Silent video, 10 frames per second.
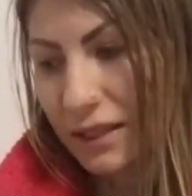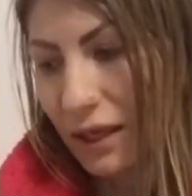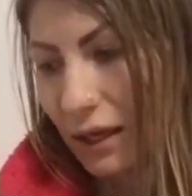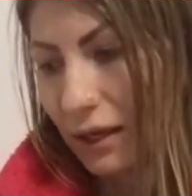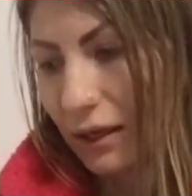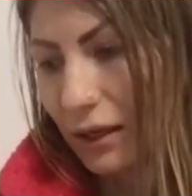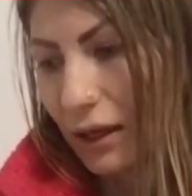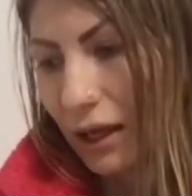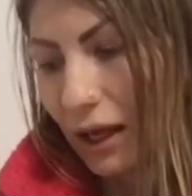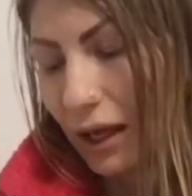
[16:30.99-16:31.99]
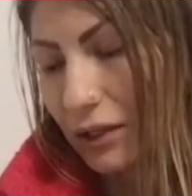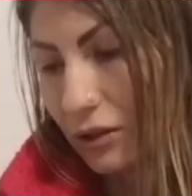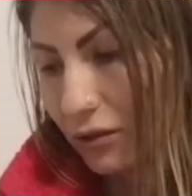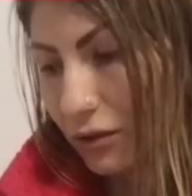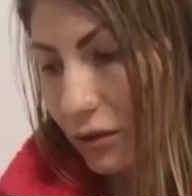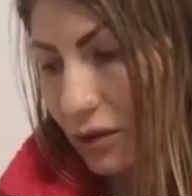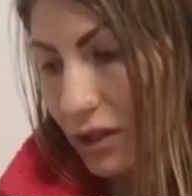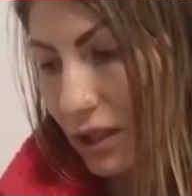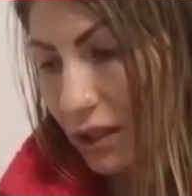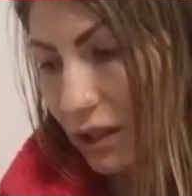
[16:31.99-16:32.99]
here. And of
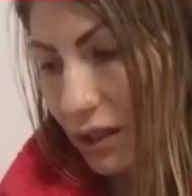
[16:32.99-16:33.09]
course, if